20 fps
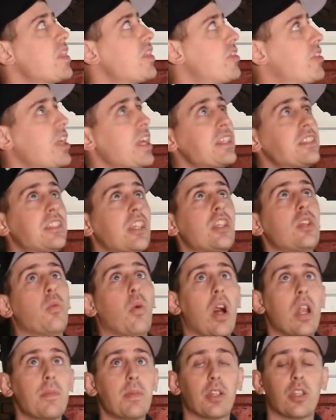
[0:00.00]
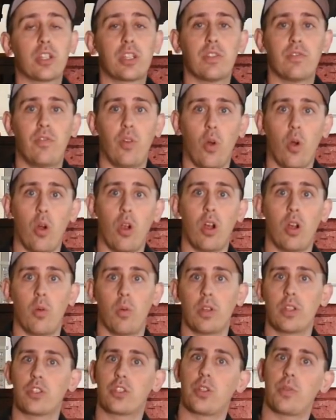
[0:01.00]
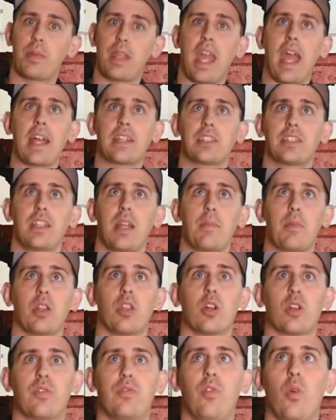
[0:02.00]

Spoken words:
Things that you want to be looking for, or what you should be asking them to look